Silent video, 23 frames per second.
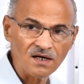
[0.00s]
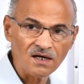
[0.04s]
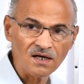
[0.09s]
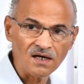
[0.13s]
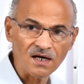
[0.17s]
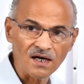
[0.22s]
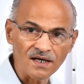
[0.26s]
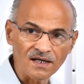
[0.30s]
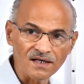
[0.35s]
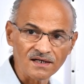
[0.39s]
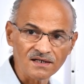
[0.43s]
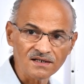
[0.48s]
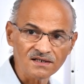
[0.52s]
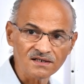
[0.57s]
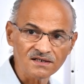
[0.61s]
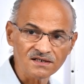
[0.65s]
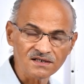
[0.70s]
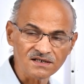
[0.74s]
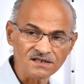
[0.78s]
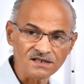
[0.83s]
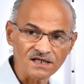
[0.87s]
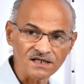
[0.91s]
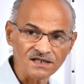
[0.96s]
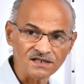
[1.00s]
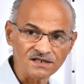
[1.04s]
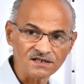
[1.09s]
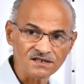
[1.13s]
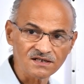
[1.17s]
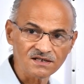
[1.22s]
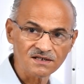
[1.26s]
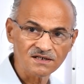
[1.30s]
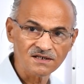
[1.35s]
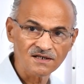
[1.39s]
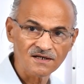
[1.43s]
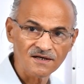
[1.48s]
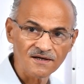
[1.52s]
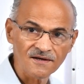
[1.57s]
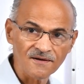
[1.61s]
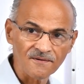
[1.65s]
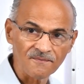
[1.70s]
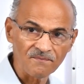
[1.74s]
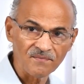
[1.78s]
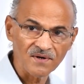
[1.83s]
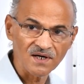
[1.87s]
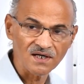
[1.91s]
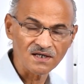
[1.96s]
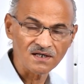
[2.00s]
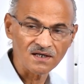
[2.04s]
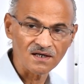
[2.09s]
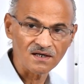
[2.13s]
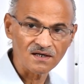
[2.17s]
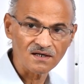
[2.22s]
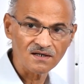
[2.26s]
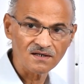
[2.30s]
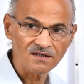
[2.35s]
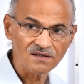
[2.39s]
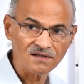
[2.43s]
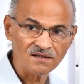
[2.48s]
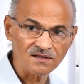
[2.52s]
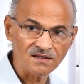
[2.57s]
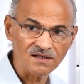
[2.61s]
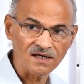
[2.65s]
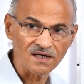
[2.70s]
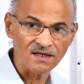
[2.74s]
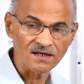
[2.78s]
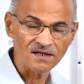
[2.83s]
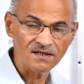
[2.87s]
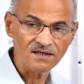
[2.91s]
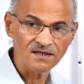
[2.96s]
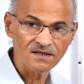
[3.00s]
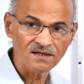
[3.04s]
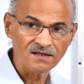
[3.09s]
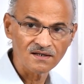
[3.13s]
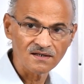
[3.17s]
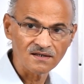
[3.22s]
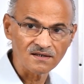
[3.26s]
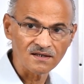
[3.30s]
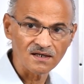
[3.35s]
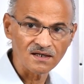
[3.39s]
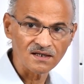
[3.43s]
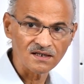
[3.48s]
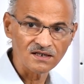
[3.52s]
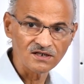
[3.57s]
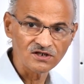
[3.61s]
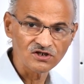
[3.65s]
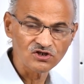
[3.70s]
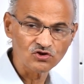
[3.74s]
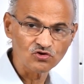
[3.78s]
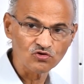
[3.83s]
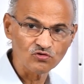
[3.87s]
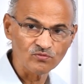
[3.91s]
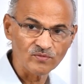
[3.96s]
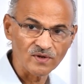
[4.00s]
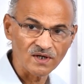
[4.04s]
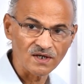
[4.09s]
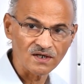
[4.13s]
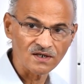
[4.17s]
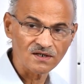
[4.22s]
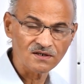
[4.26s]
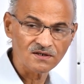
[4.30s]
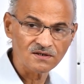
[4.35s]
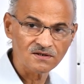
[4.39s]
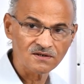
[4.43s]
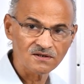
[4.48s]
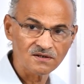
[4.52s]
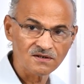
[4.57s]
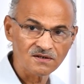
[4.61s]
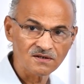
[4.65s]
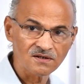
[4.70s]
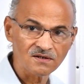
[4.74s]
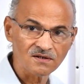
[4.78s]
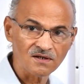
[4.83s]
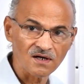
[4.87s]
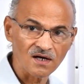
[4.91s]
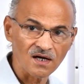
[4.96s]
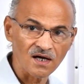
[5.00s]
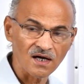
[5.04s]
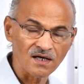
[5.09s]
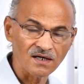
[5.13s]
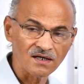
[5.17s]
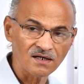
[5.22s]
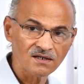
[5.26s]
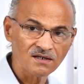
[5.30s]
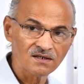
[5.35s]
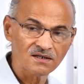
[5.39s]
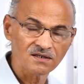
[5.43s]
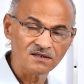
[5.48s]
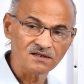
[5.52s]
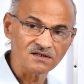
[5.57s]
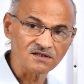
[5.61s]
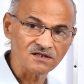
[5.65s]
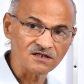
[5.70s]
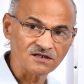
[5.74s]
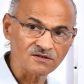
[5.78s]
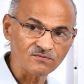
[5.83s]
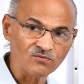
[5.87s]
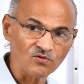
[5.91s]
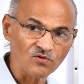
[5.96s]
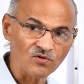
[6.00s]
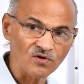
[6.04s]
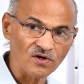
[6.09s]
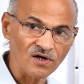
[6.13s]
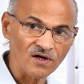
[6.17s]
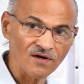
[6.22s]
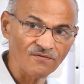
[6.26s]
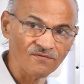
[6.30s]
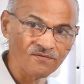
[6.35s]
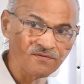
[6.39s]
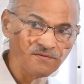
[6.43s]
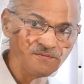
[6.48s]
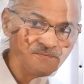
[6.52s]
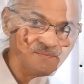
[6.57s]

can sense better than the instrument like seismograph.